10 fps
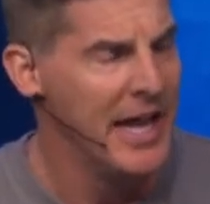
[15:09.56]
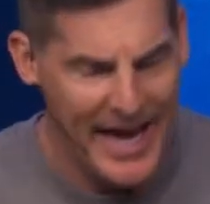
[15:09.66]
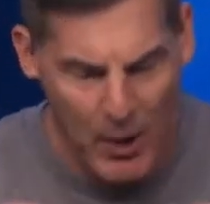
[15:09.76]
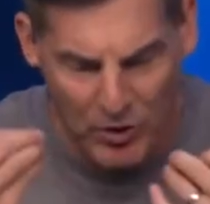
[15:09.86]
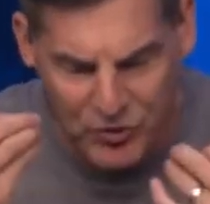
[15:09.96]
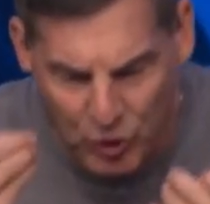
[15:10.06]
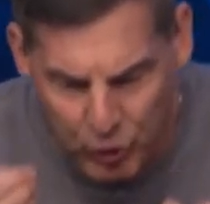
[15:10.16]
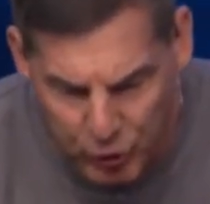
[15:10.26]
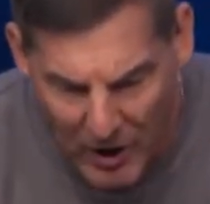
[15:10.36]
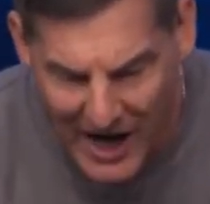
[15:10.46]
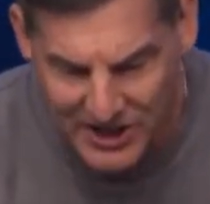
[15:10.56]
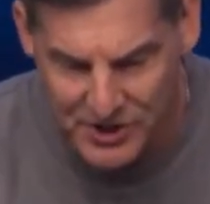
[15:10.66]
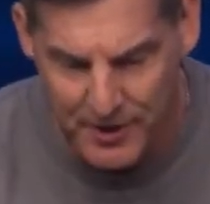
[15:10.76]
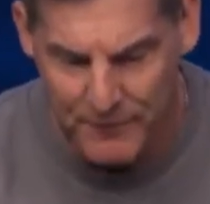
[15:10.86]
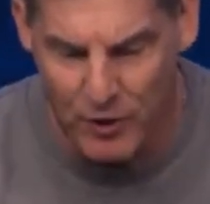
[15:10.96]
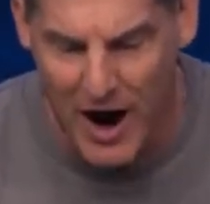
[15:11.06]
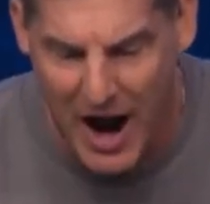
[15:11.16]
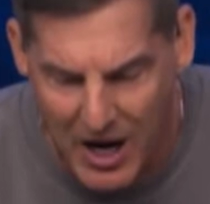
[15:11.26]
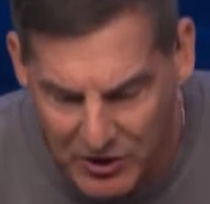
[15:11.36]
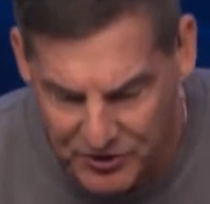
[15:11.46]
He was crushed for
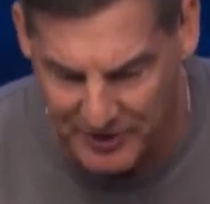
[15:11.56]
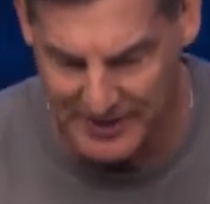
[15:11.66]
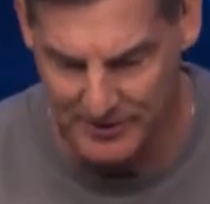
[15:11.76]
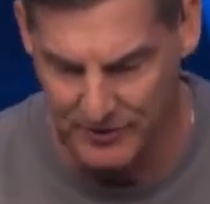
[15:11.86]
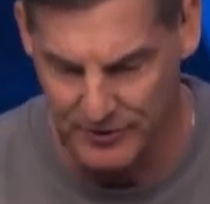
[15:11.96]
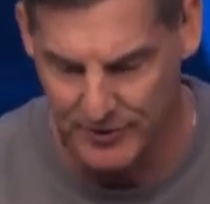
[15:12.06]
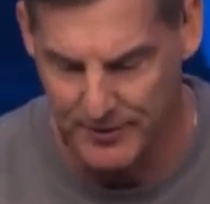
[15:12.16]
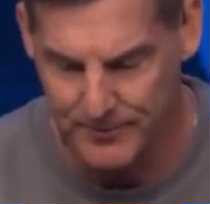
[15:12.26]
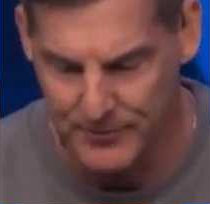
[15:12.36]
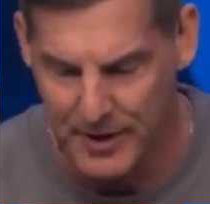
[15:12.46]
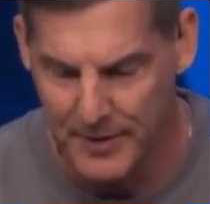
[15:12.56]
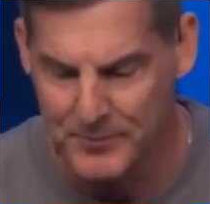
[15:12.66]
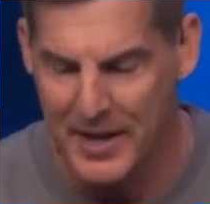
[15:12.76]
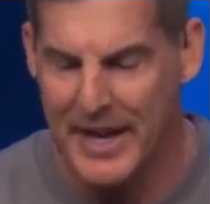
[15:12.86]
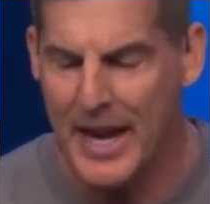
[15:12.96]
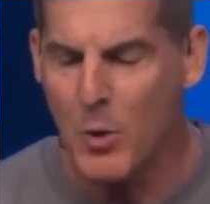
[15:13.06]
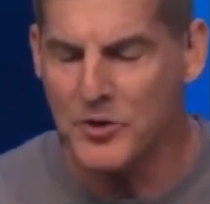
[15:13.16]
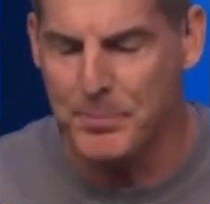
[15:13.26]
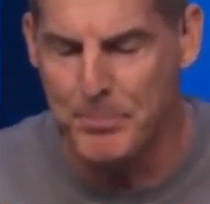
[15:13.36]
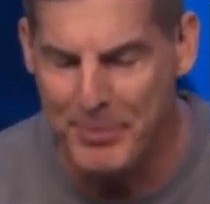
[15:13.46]
our sins. He
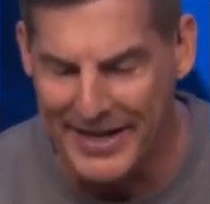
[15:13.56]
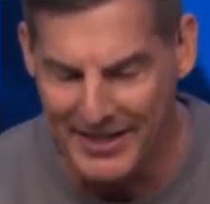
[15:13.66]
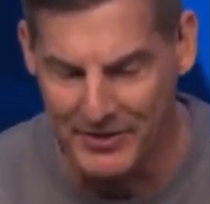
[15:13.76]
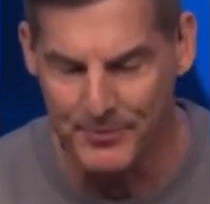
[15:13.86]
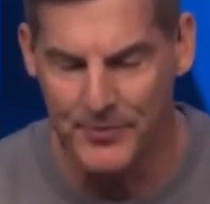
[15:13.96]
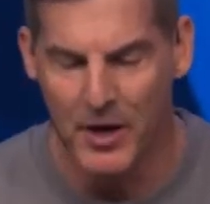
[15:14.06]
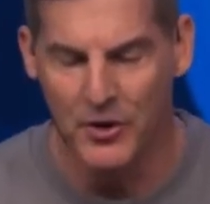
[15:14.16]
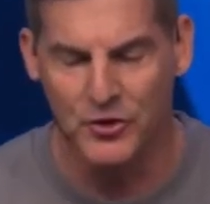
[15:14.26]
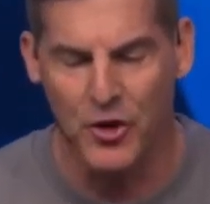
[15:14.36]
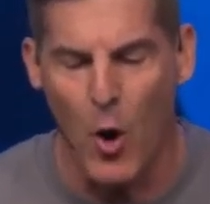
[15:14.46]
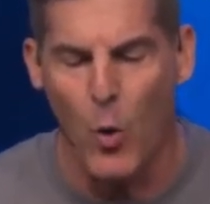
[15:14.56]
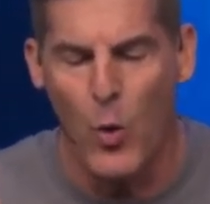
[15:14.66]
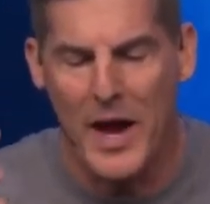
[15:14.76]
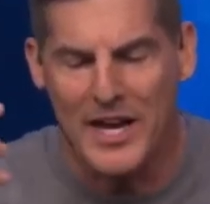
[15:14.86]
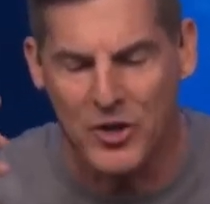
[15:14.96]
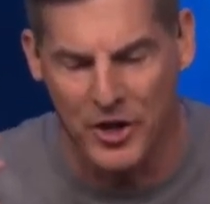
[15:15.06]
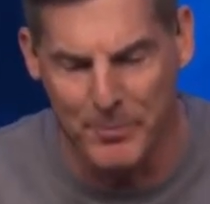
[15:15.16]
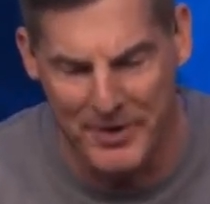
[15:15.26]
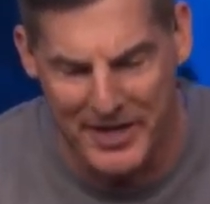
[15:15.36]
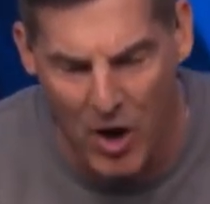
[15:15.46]
was beaten so we could
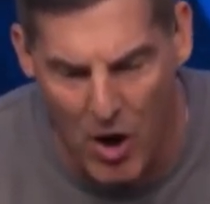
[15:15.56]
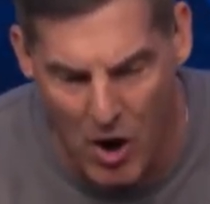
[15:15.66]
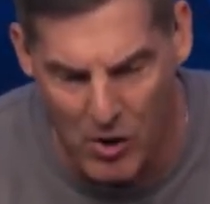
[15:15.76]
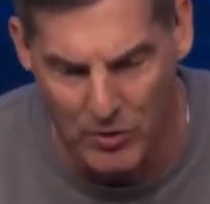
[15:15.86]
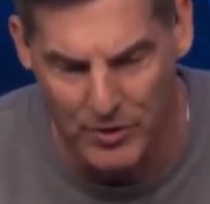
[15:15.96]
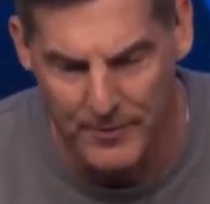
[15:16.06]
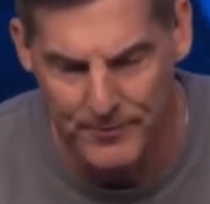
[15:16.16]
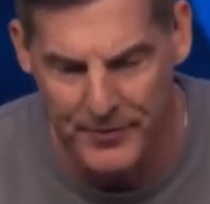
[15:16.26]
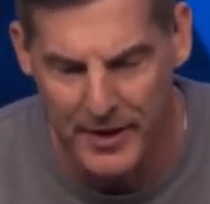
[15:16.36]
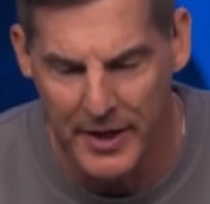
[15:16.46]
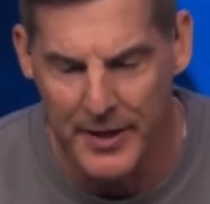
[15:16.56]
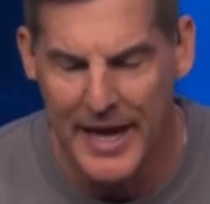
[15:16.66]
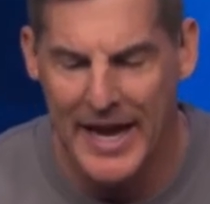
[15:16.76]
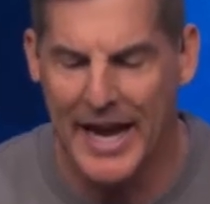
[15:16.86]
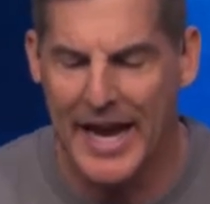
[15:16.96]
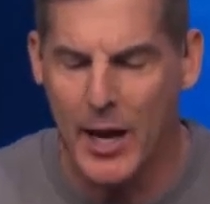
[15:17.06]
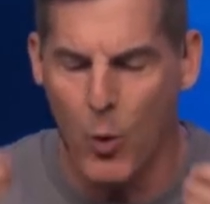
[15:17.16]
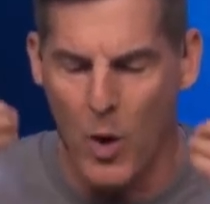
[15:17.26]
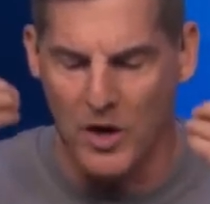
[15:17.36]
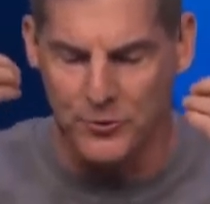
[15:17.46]
be whole. He
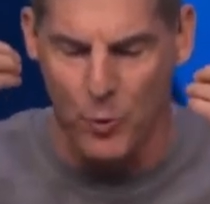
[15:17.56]
was